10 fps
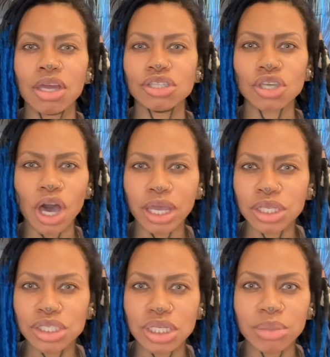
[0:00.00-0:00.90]
talking
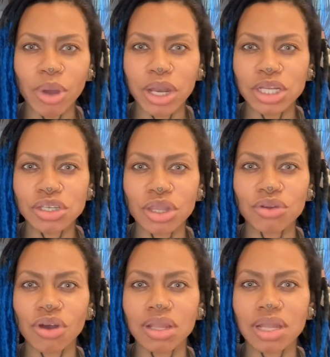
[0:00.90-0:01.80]
shit about each
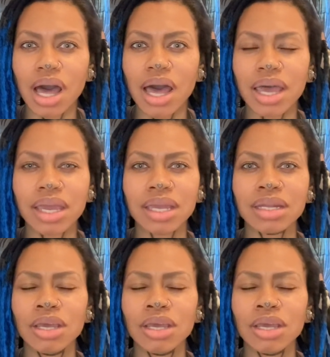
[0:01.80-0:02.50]
other online.